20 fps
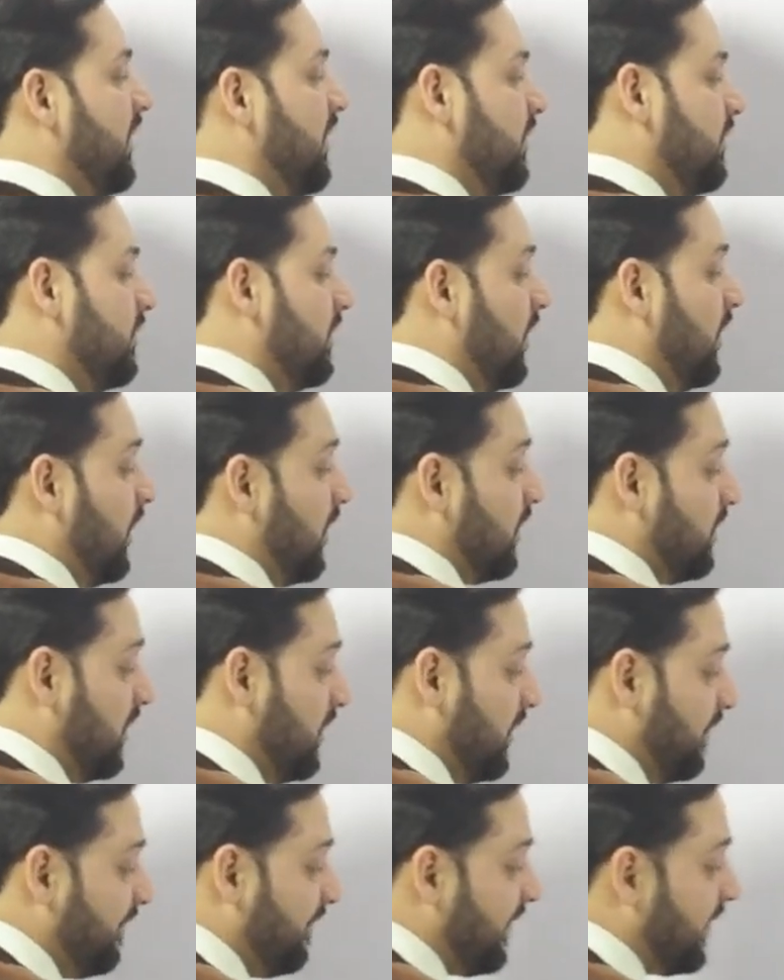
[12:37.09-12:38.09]
there is the
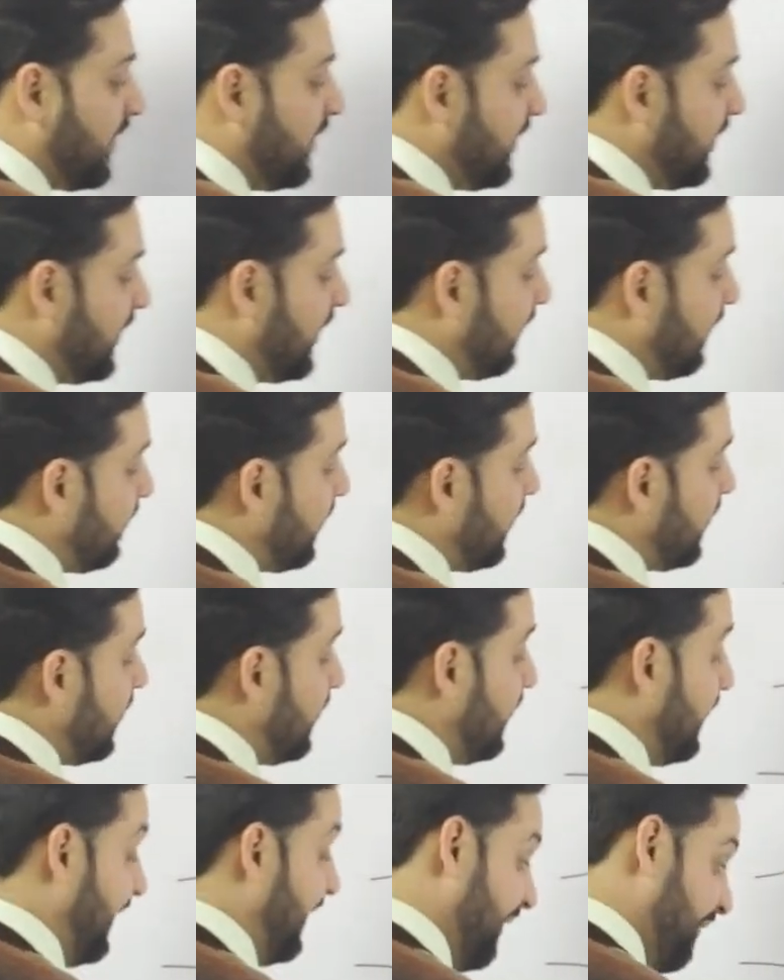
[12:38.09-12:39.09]
difficulty level
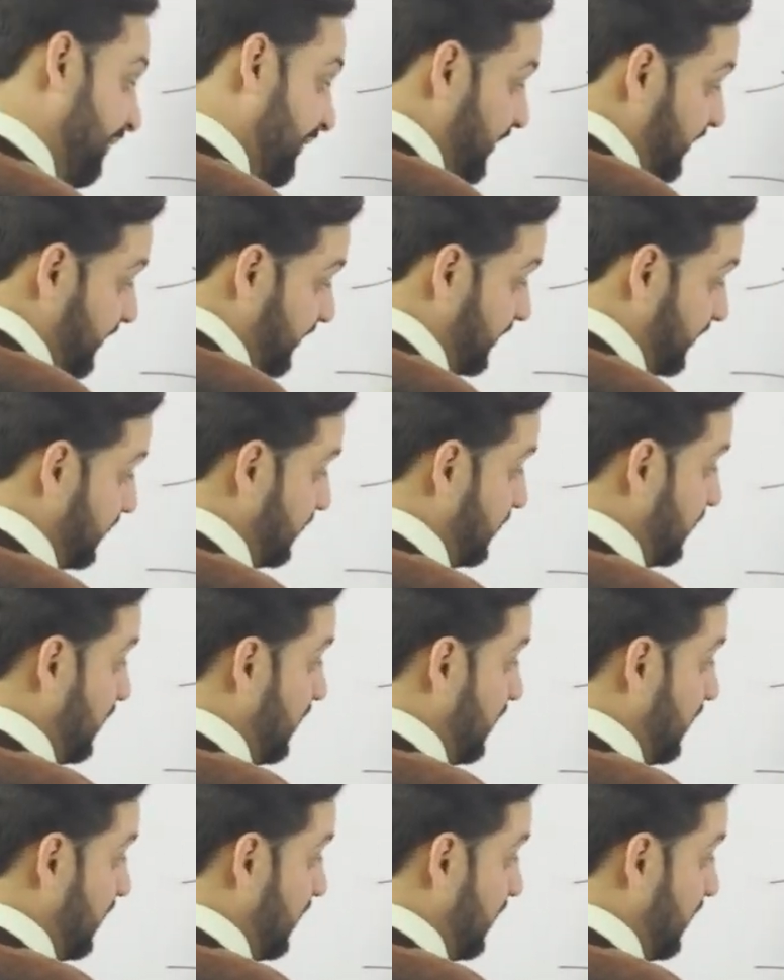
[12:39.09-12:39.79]
differs.